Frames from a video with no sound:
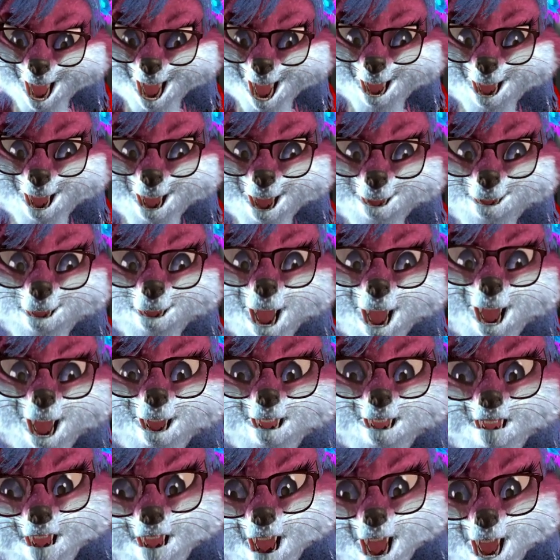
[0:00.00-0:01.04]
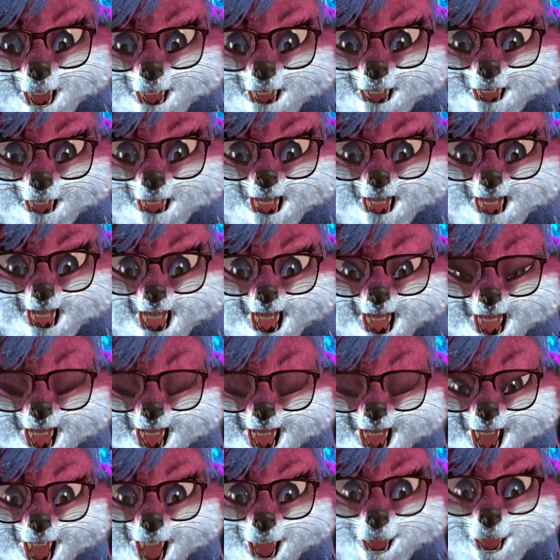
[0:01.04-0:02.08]
But it's kind of cool just thinking
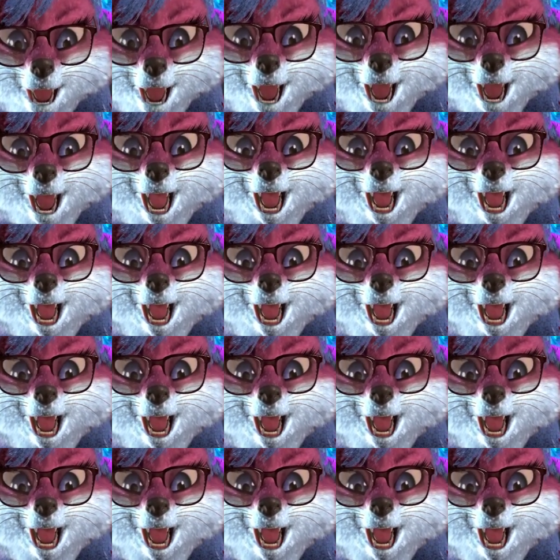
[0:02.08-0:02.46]
about that,